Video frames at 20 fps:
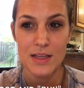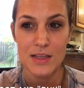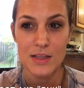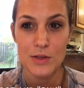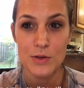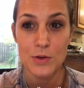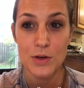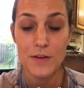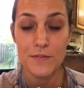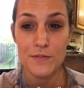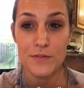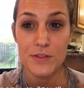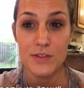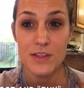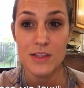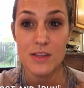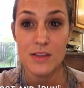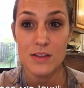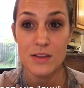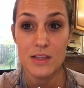if
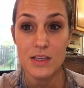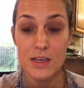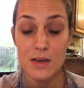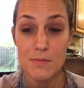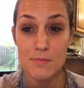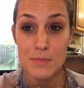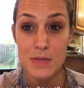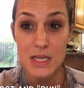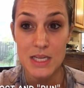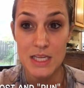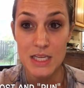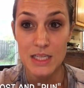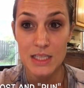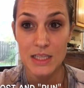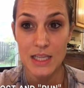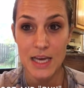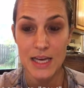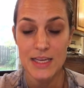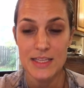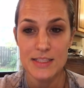the immediate
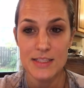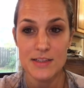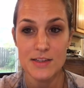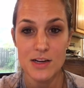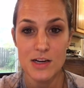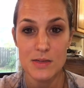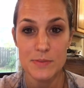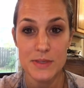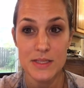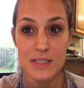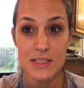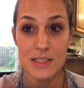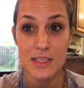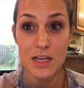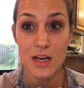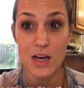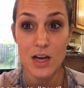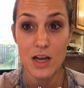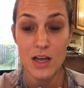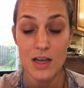likes and comments
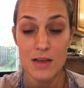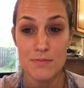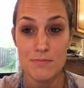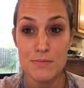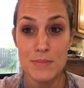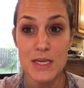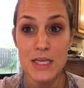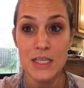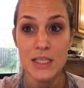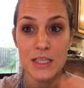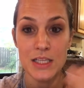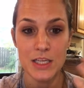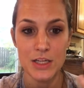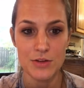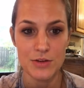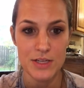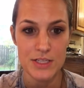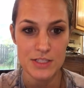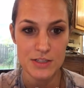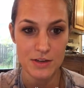immediately
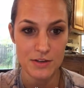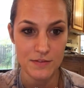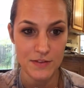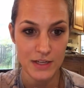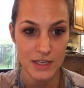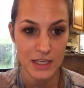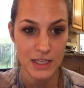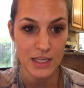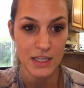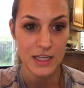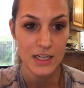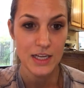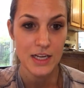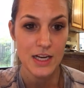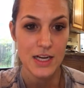increase your affinity.